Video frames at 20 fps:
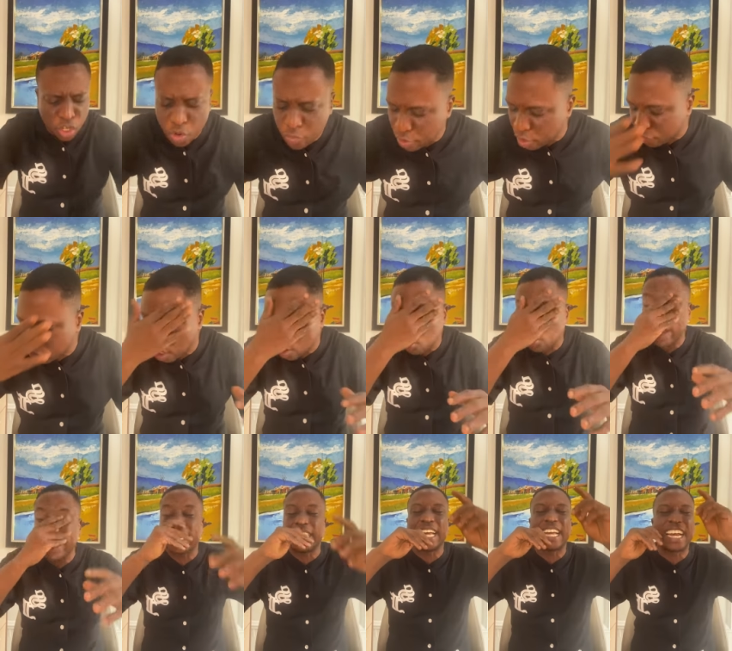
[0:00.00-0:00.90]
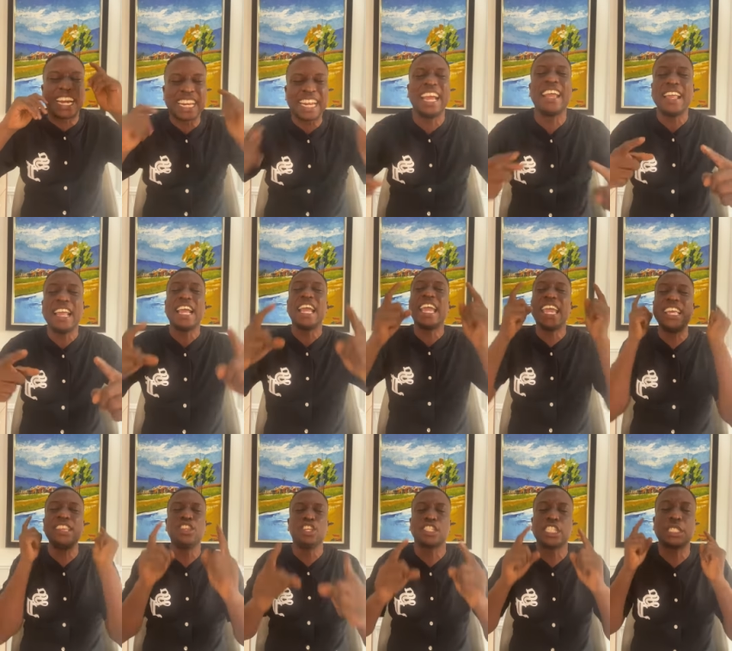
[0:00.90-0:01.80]
and glory of God. We declare
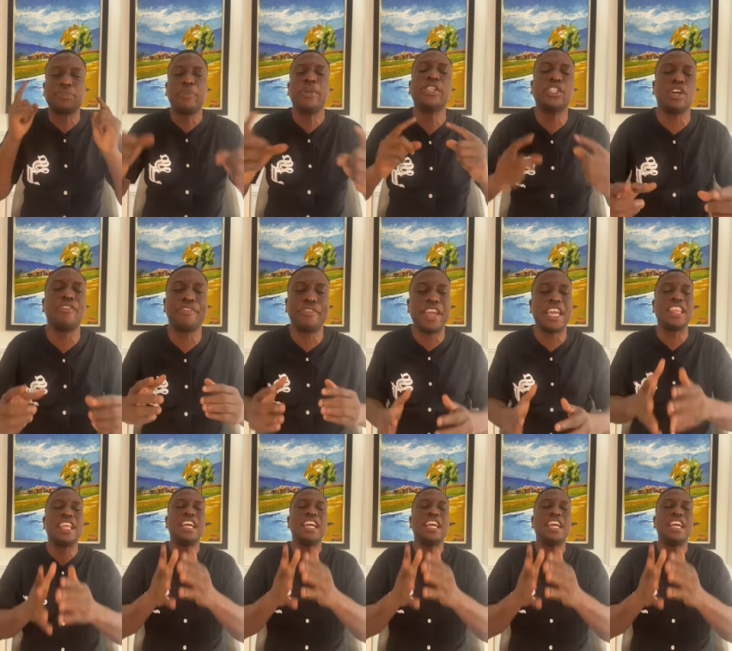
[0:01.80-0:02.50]
in the spirit of